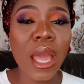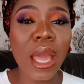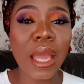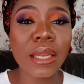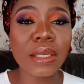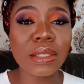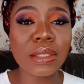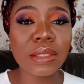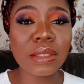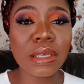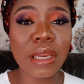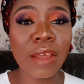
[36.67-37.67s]

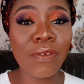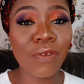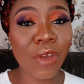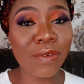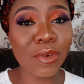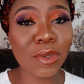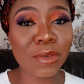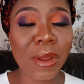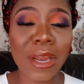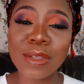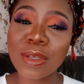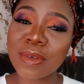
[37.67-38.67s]
And if you have not
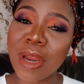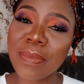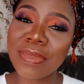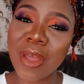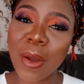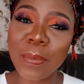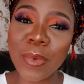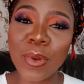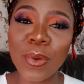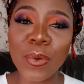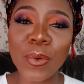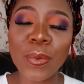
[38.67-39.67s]
subscribed, can subscribe down
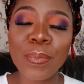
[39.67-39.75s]
below.